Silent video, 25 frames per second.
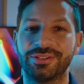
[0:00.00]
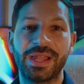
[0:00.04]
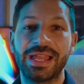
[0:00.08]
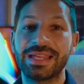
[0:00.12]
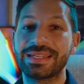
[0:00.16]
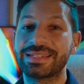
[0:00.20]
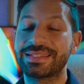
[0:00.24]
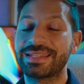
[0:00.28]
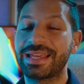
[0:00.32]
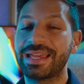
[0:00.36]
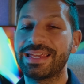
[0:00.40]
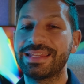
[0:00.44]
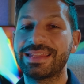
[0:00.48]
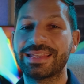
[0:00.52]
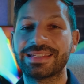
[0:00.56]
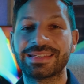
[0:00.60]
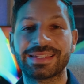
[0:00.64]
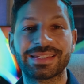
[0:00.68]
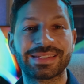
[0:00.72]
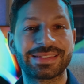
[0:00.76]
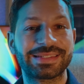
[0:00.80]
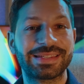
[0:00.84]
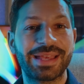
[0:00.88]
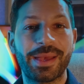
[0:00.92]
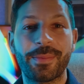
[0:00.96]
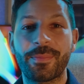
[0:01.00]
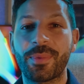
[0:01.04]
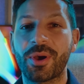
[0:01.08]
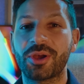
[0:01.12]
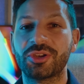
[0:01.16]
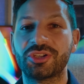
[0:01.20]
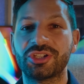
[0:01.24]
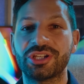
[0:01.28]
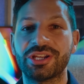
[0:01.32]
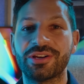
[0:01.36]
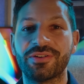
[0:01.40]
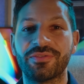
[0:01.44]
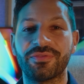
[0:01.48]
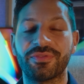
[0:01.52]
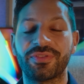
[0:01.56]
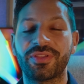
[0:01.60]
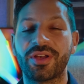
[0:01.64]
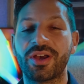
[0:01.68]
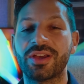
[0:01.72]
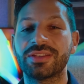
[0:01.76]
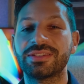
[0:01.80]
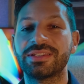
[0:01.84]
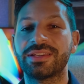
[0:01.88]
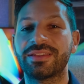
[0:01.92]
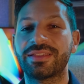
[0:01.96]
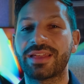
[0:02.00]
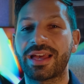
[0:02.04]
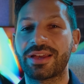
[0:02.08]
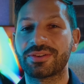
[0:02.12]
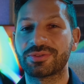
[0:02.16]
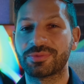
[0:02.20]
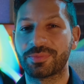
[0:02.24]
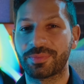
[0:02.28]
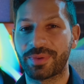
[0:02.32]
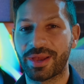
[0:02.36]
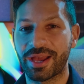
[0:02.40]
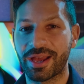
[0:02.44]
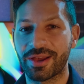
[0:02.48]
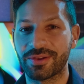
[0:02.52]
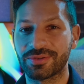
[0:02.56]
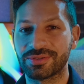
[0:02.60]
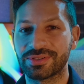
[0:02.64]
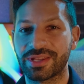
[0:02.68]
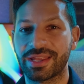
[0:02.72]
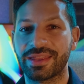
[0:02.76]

Let's say there's a set budget of £30,000